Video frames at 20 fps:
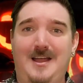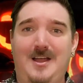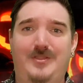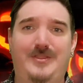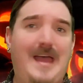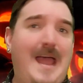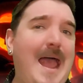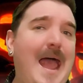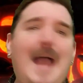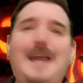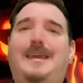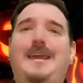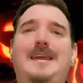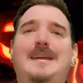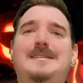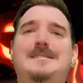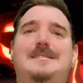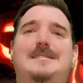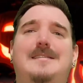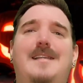The hacking
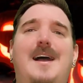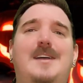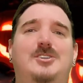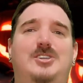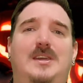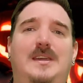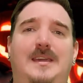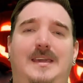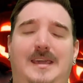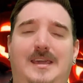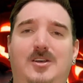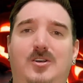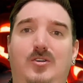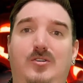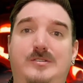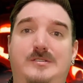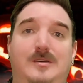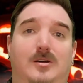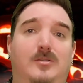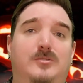and slashing
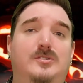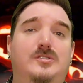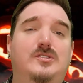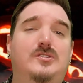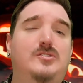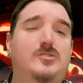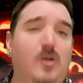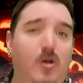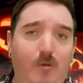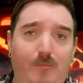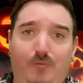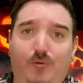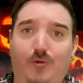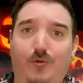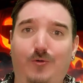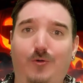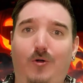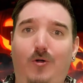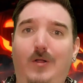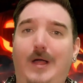kills are so
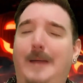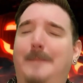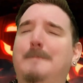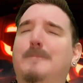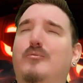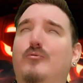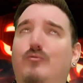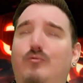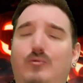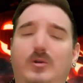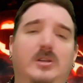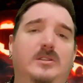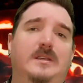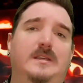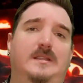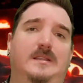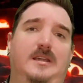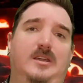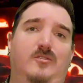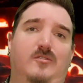brutal and
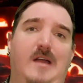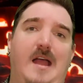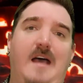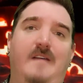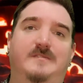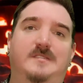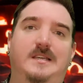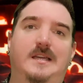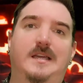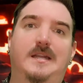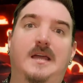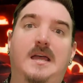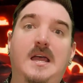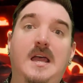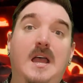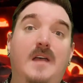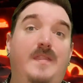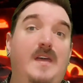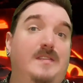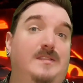brilliantly crafted
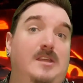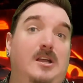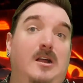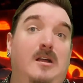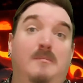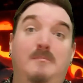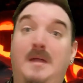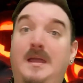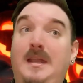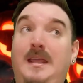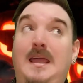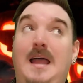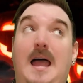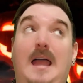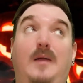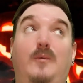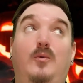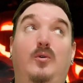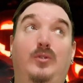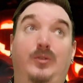that there are many I
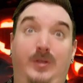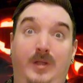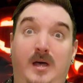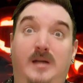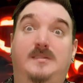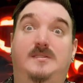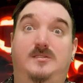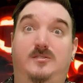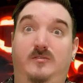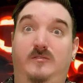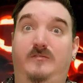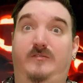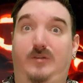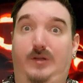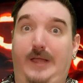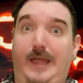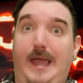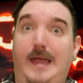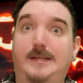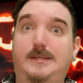will not soon
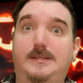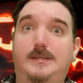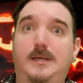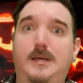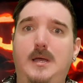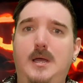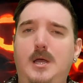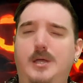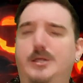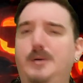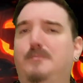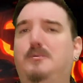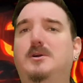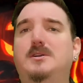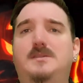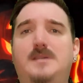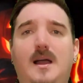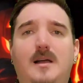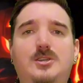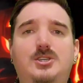forget. The
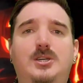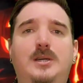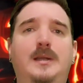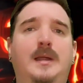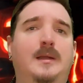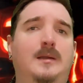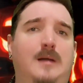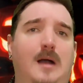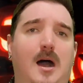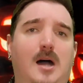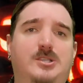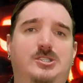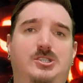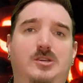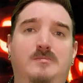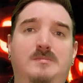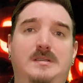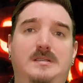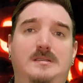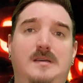production and
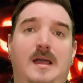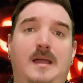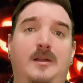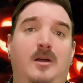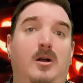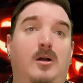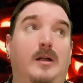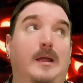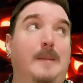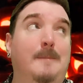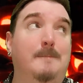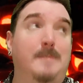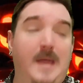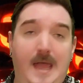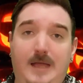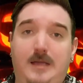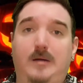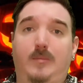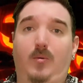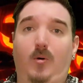costume design are
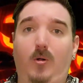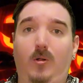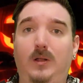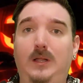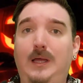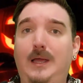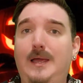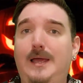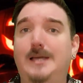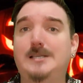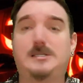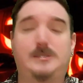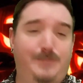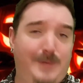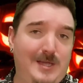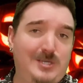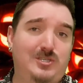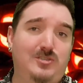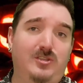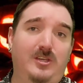impeccable,
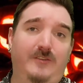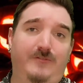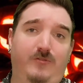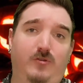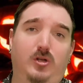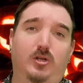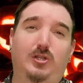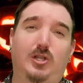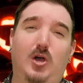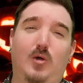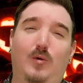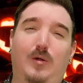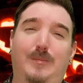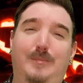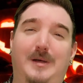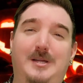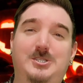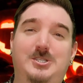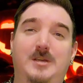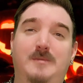especially for a lower
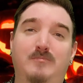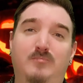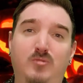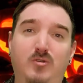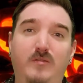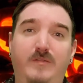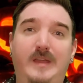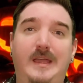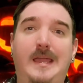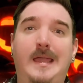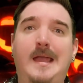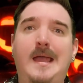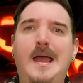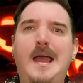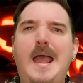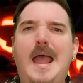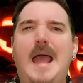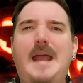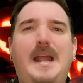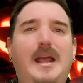budget movie,
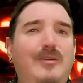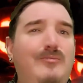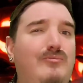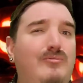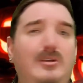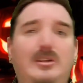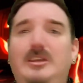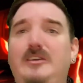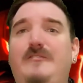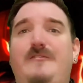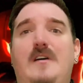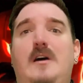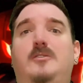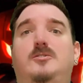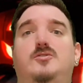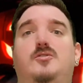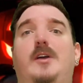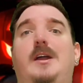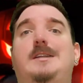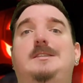and I really felt
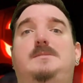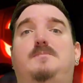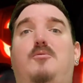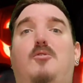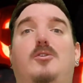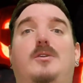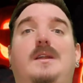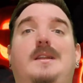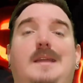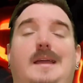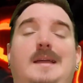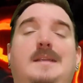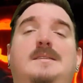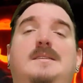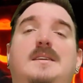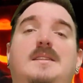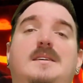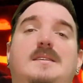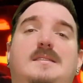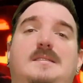transported
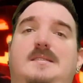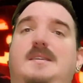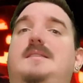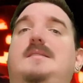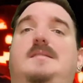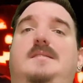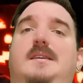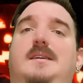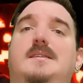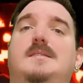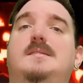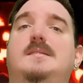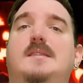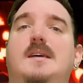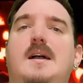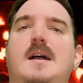into the 60s.